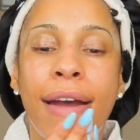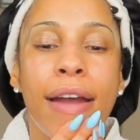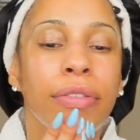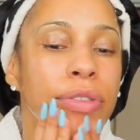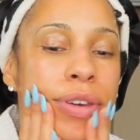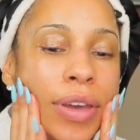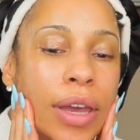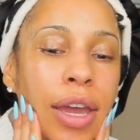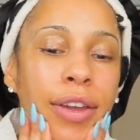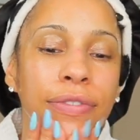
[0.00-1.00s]
And
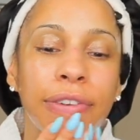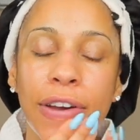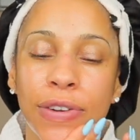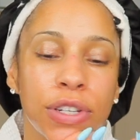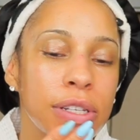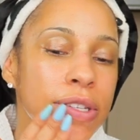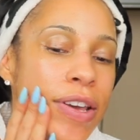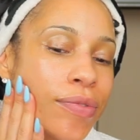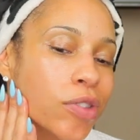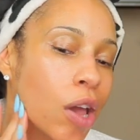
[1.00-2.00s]
then Aunt Flo just
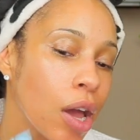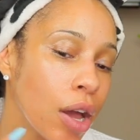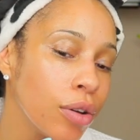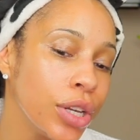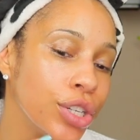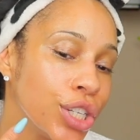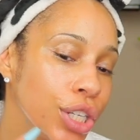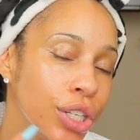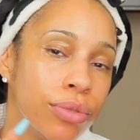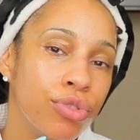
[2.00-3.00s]
left town and
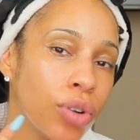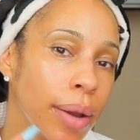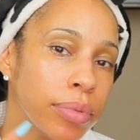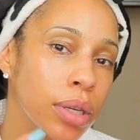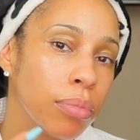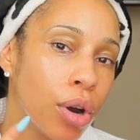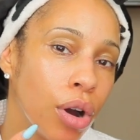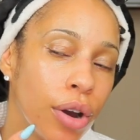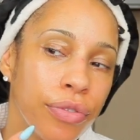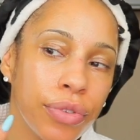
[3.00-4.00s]
she dropped them
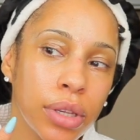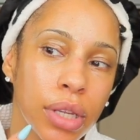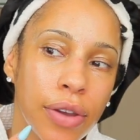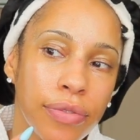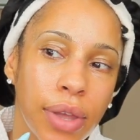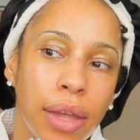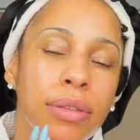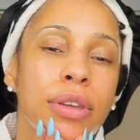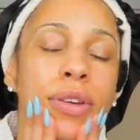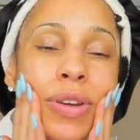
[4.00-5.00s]
off and left
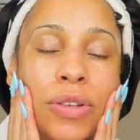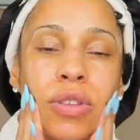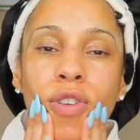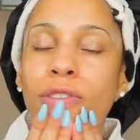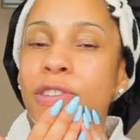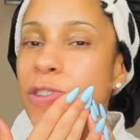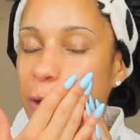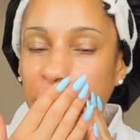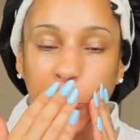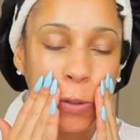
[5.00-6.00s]
that there. So
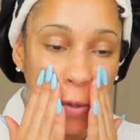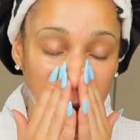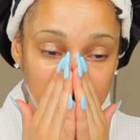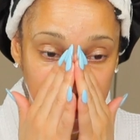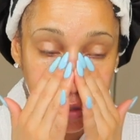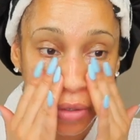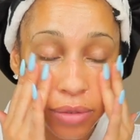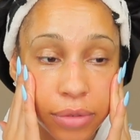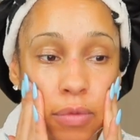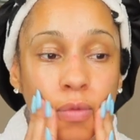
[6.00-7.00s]
she's a trifling.
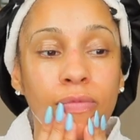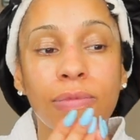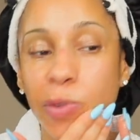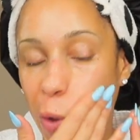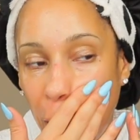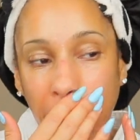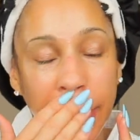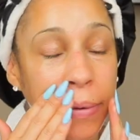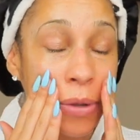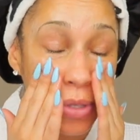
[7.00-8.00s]
I ain't
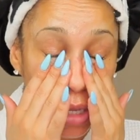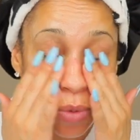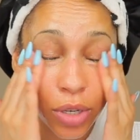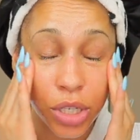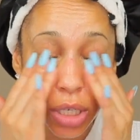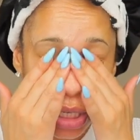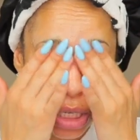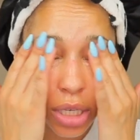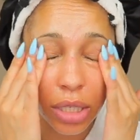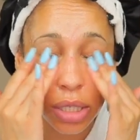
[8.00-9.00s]
even going to say what
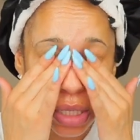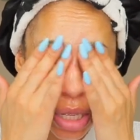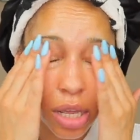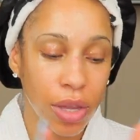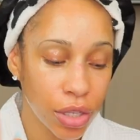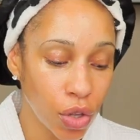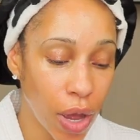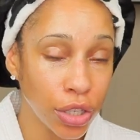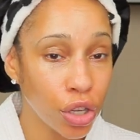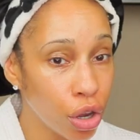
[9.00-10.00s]
she is. So
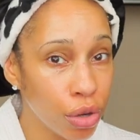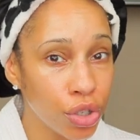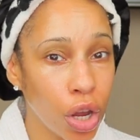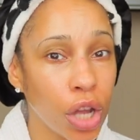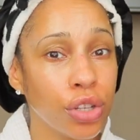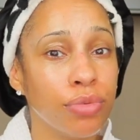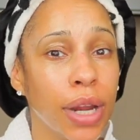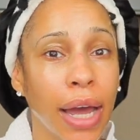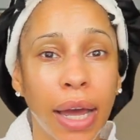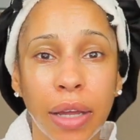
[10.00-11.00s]
I told y'all, do
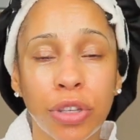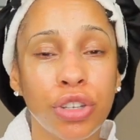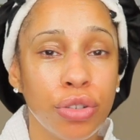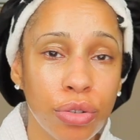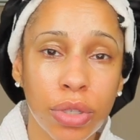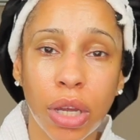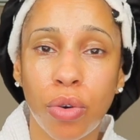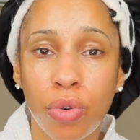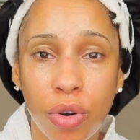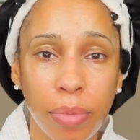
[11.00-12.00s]
not use an
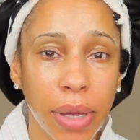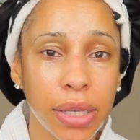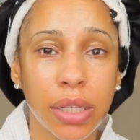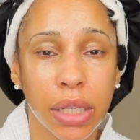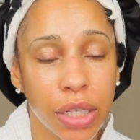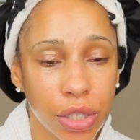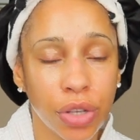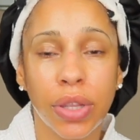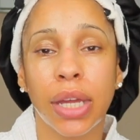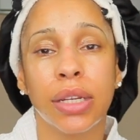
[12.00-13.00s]
oil-based cleanser
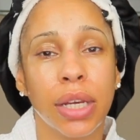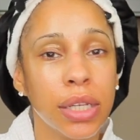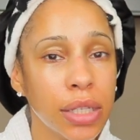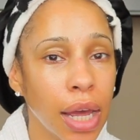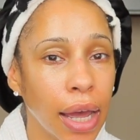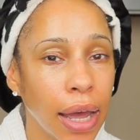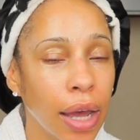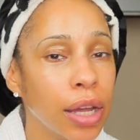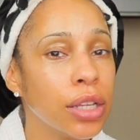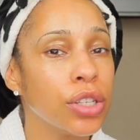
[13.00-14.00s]
that does
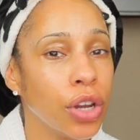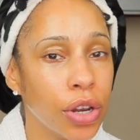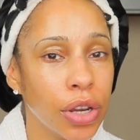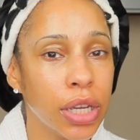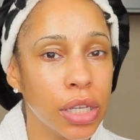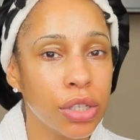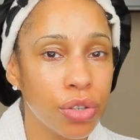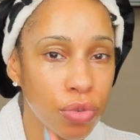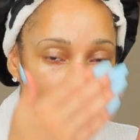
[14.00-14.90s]
not turn into